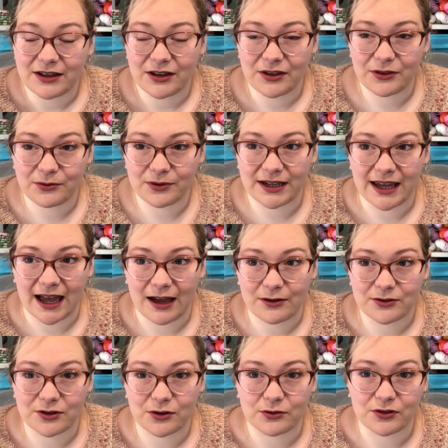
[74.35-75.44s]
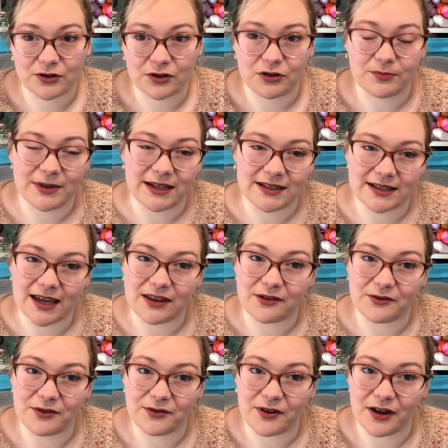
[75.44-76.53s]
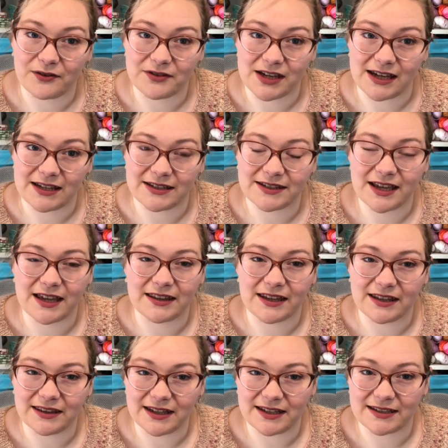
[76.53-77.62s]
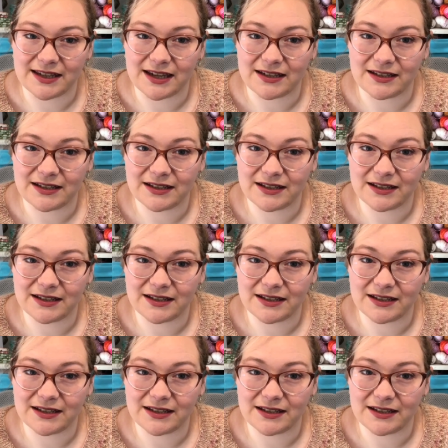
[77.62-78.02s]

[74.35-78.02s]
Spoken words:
3 households could be together for 5 days, and then they said